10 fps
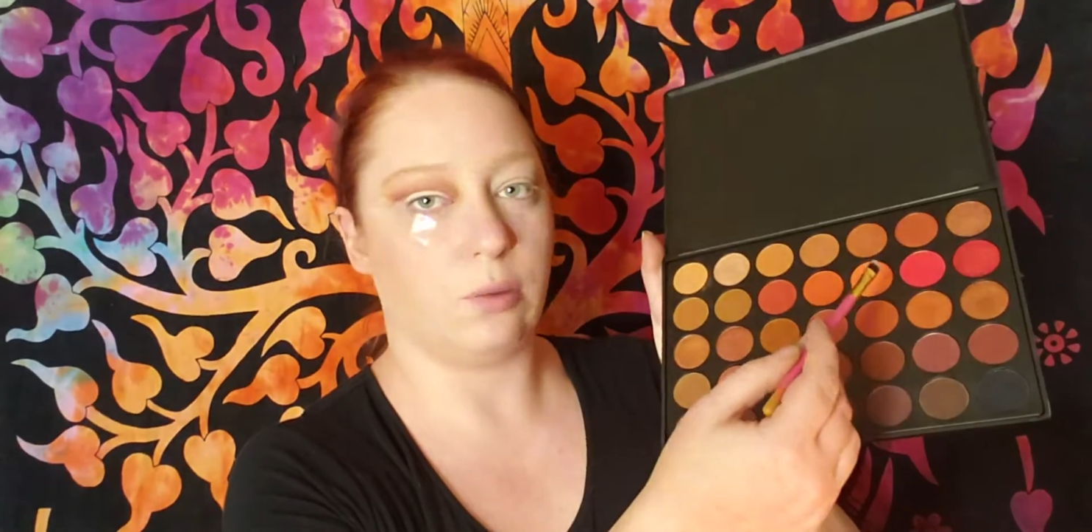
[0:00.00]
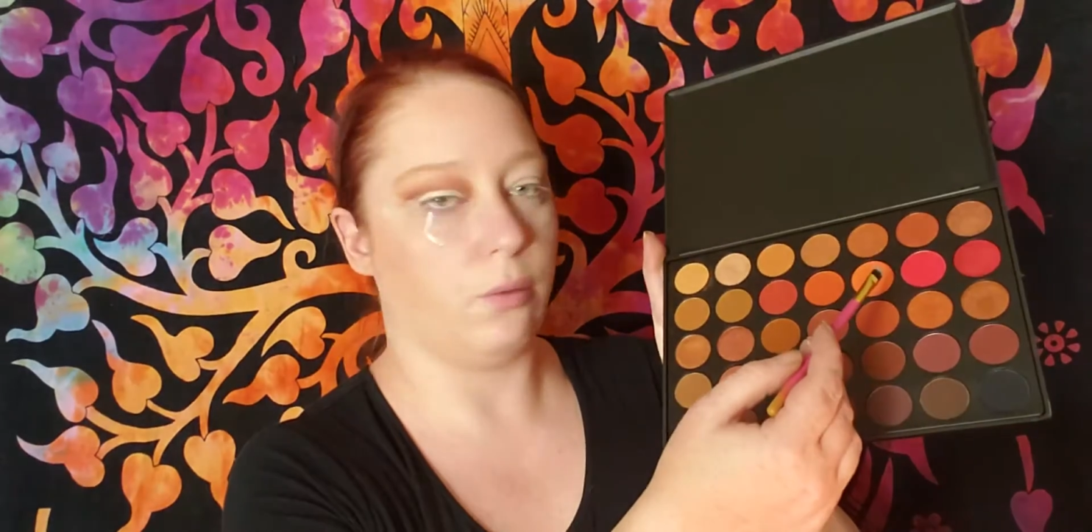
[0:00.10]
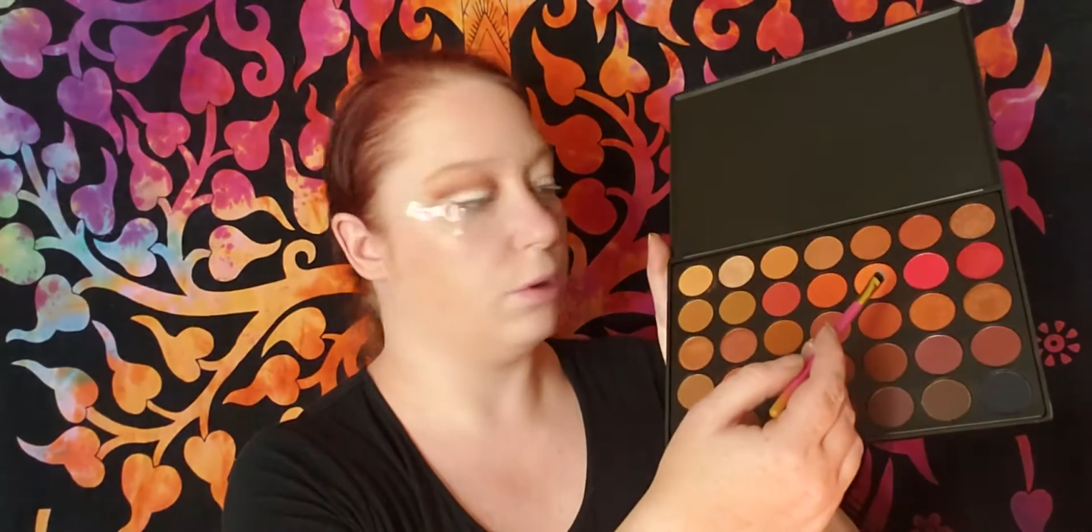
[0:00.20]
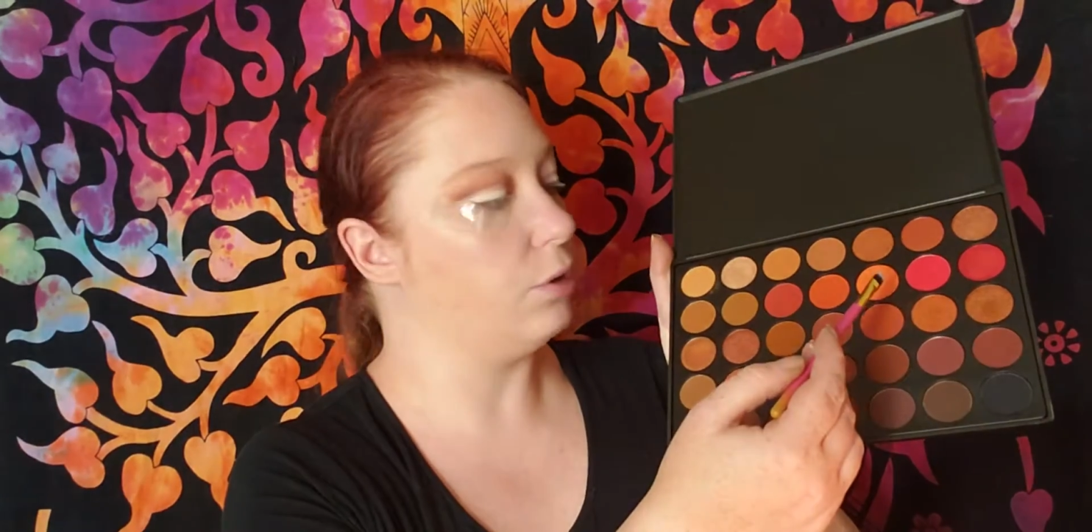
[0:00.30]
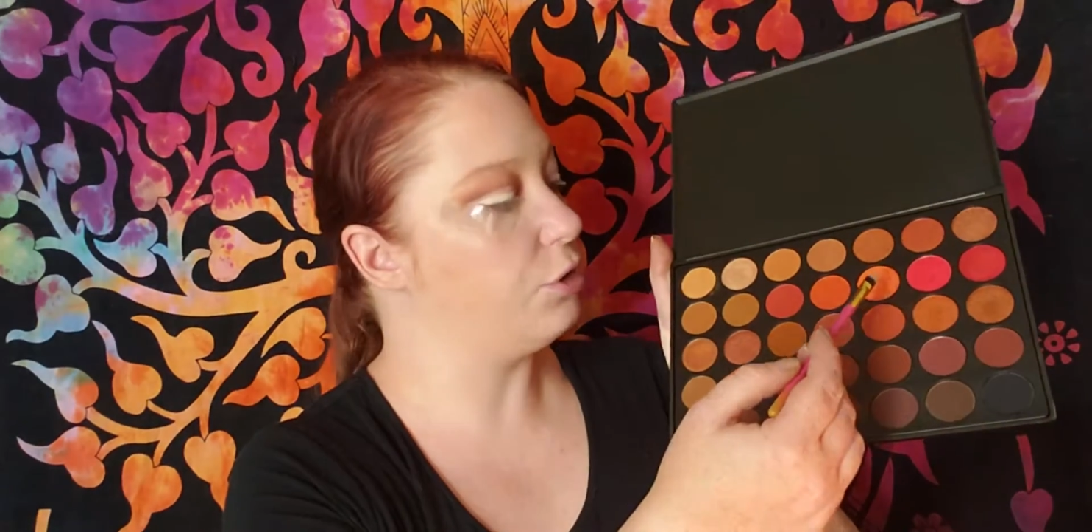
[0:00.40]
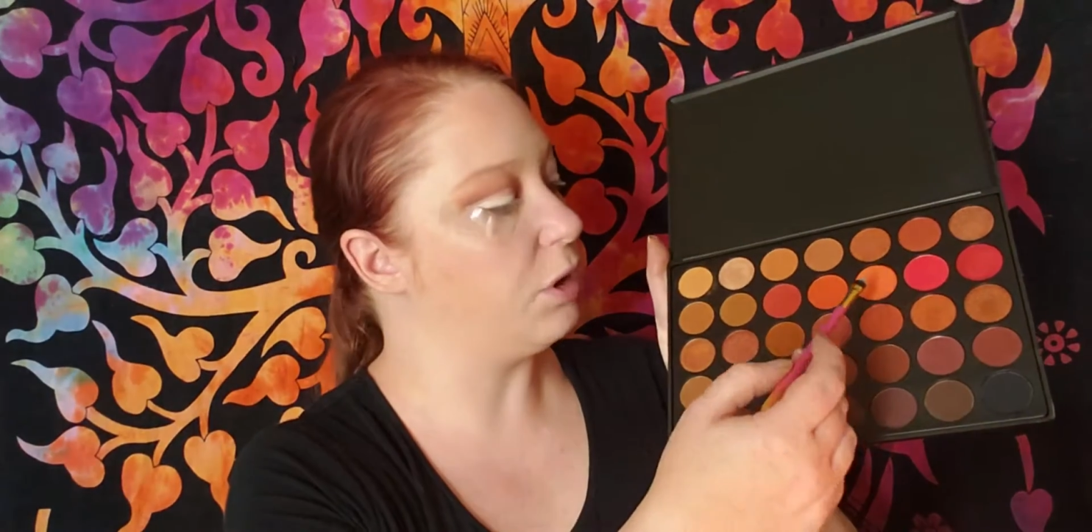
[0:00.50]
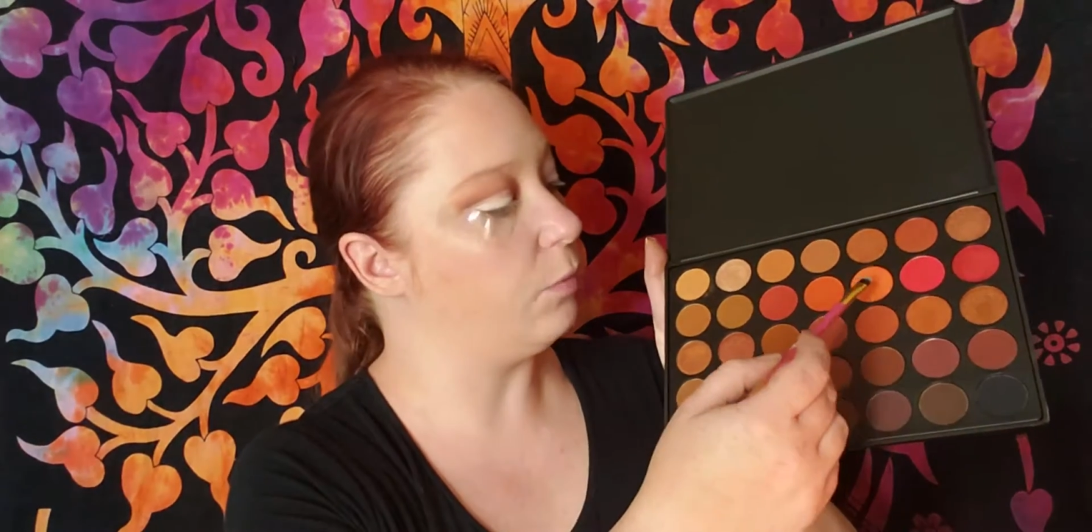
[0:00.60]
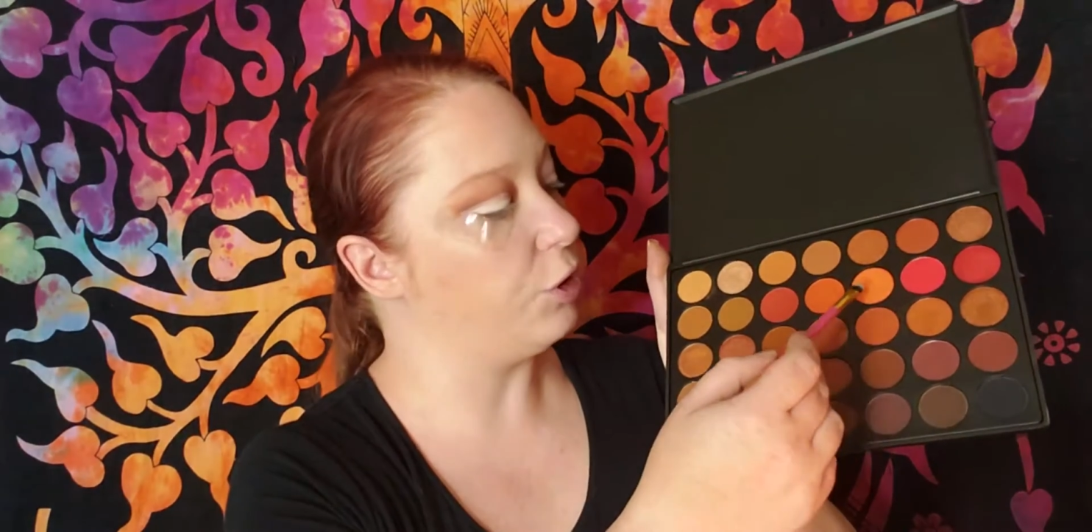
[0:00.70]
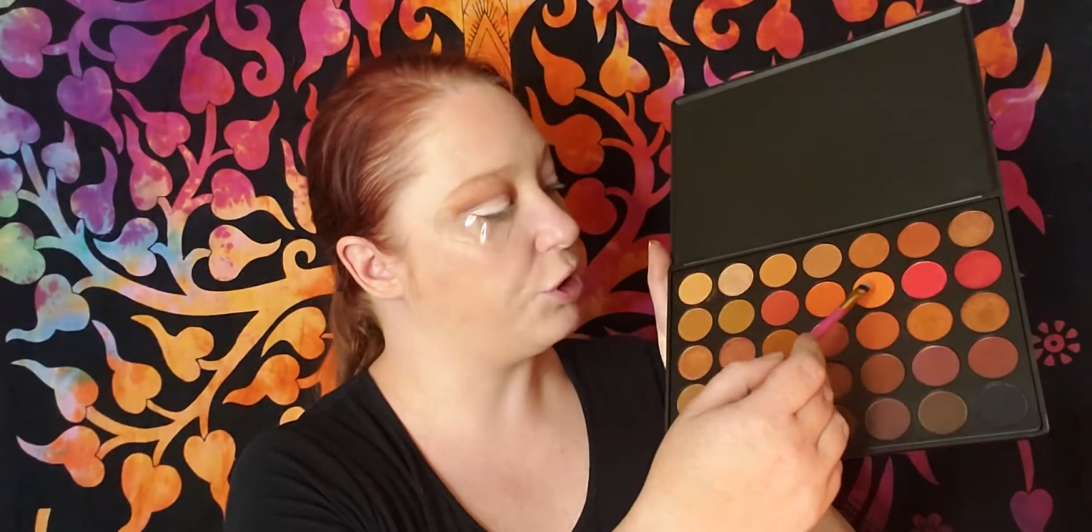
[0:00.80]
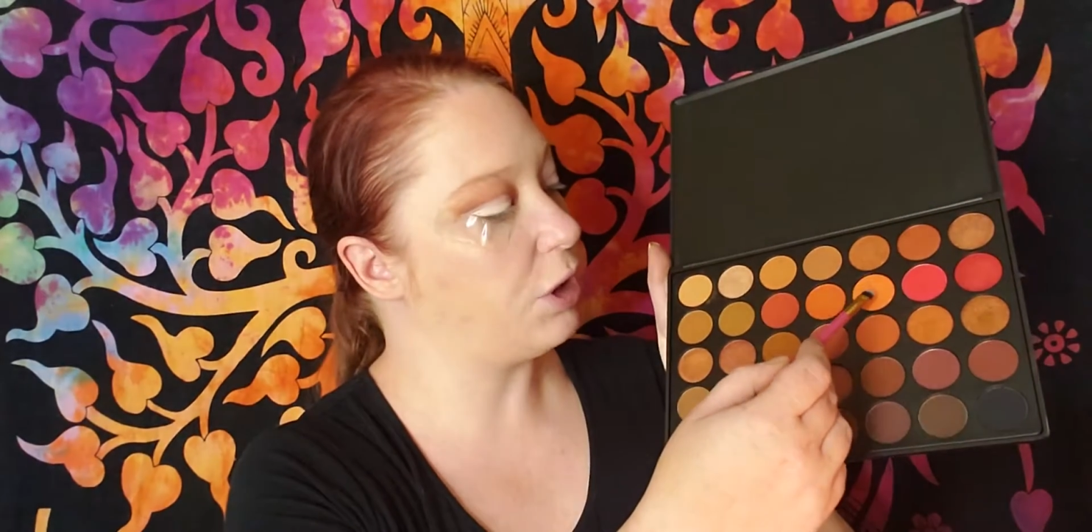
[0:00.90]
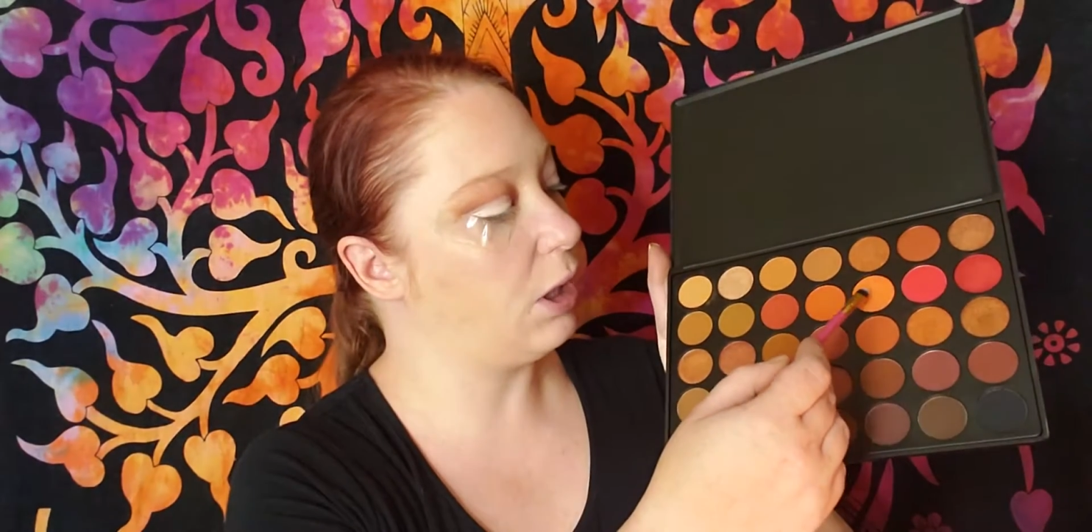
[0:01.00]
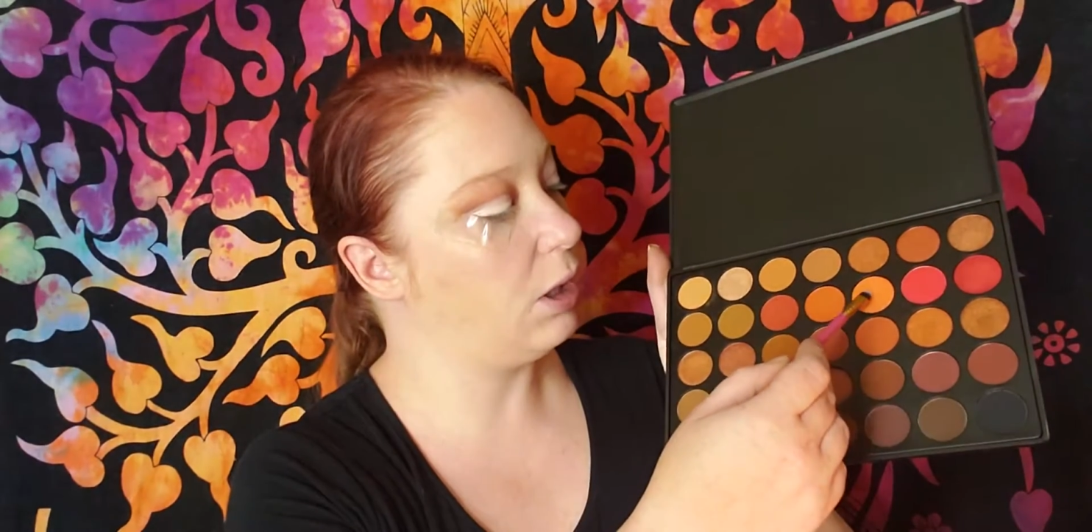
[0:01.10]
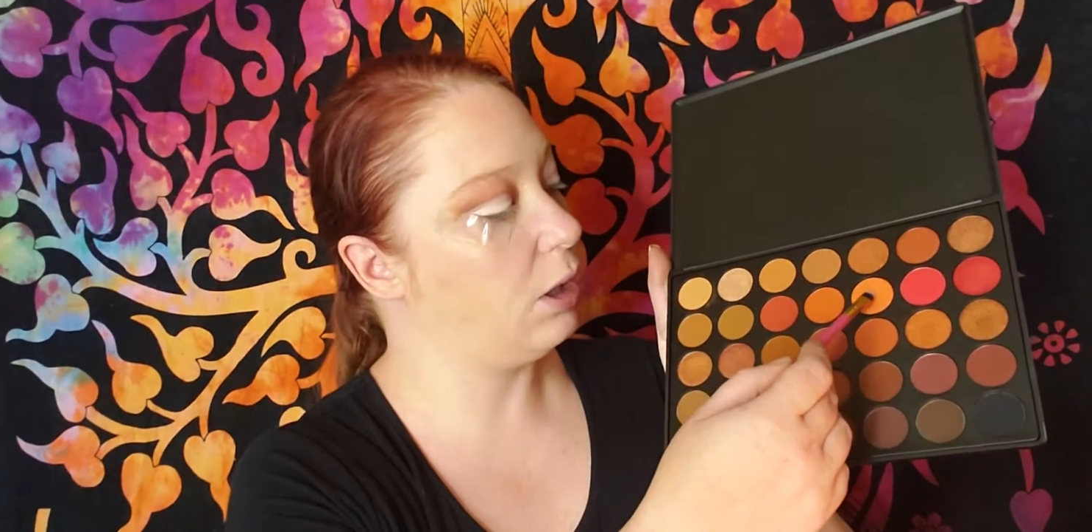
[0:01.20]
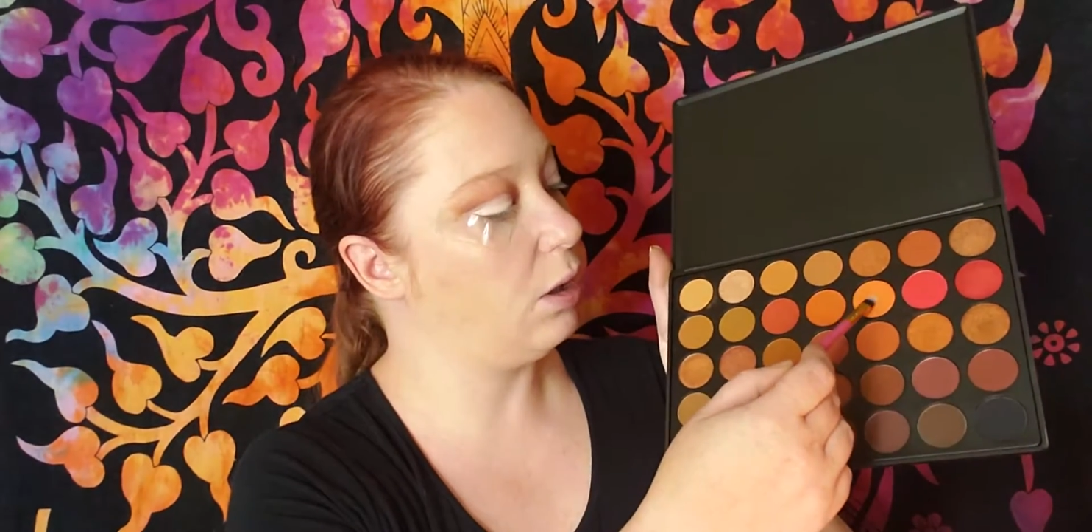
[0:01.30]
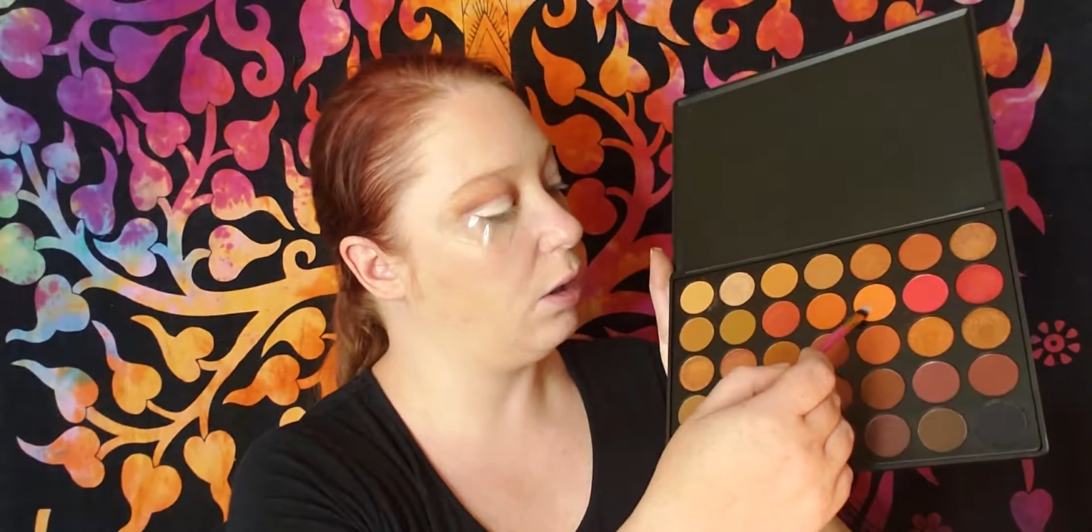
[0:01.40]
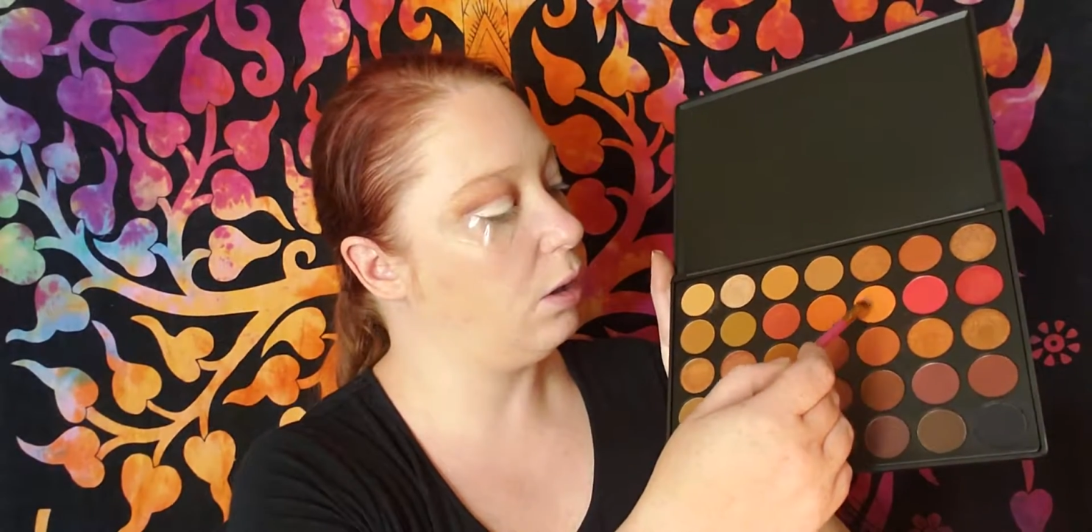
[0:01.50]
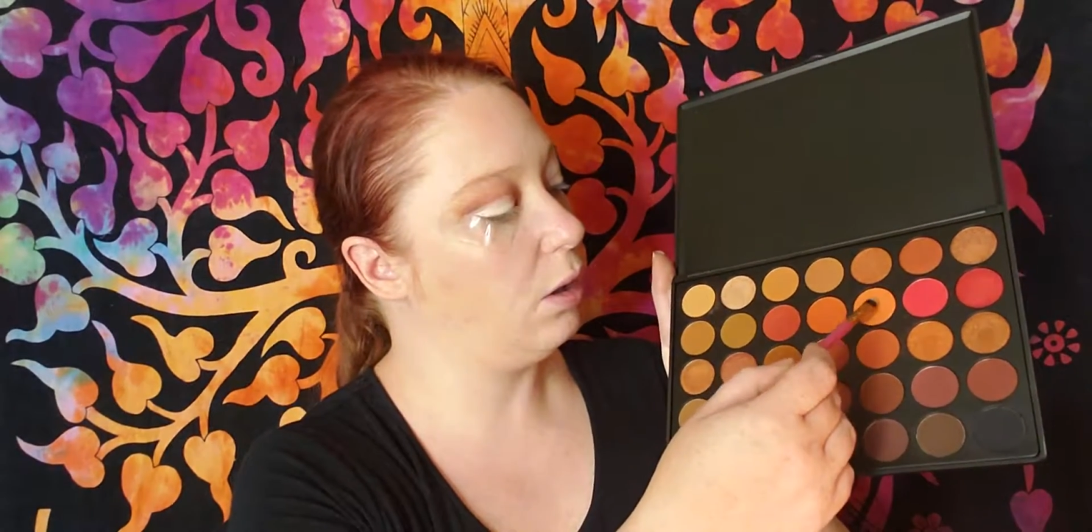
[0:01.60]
orange shimmer shade here.